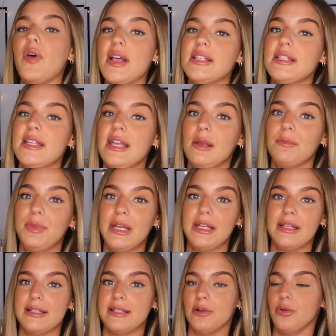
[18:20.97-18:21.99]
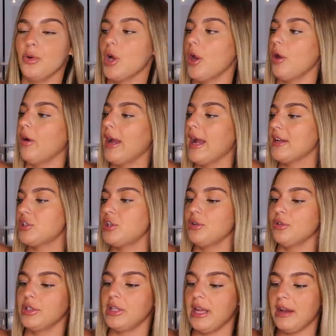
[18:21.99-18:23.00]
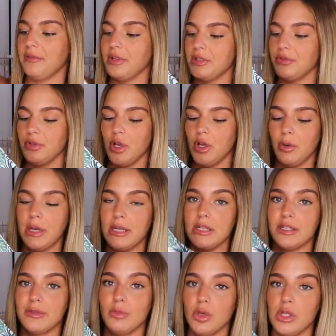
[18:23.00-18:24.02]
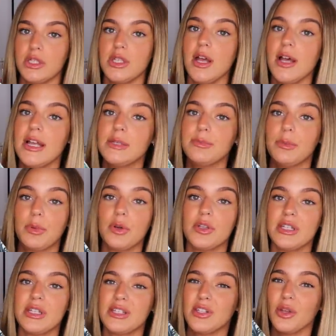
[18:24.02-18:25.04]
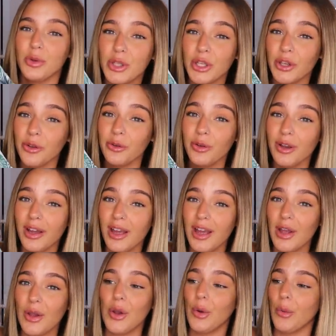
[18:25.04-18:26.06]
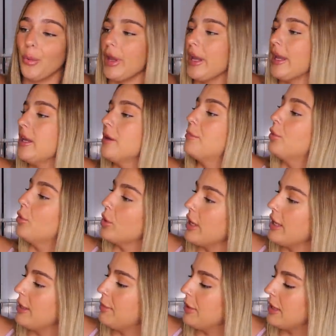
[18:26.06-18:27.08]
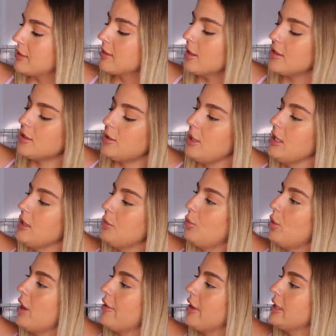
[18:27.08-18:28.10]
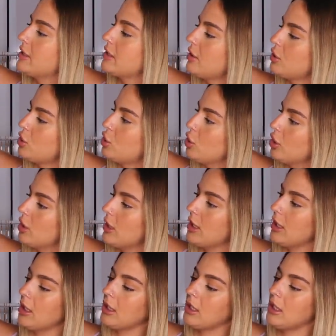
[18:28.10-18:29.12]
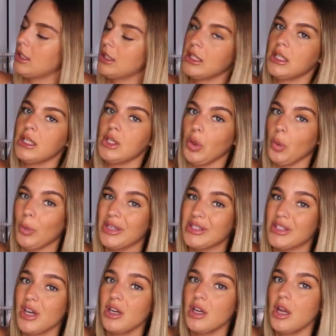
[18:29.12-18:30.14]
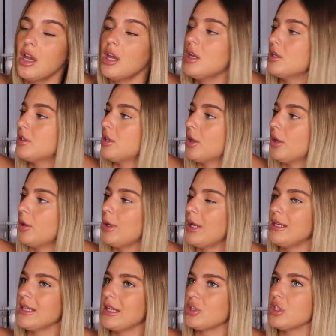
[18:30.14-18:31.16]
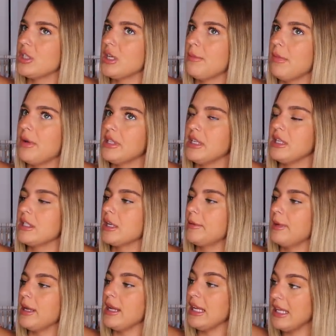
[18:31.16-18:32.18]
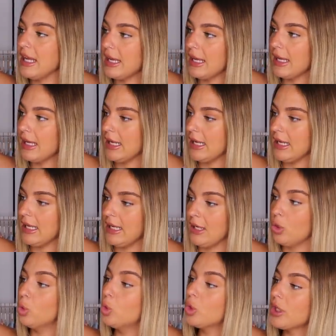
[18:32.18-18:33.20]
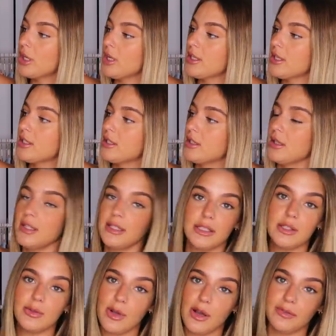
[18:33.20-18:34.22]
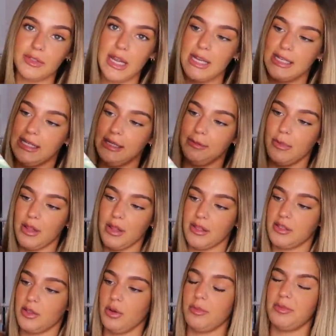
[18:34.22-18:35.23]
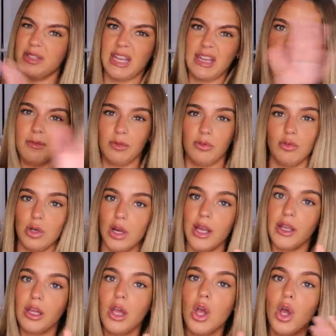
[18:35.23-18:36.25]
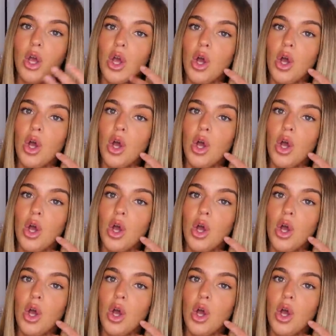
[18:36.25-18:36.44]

First thing being this little coat. I actually already have this for Noah in a smaller size, but because it's so cute, we bought it in a bigger size so he can wear it during the winter. So he's actually 10 months, he's gonna be a year in August. So this is 12 to 18 months, so it'll take him through like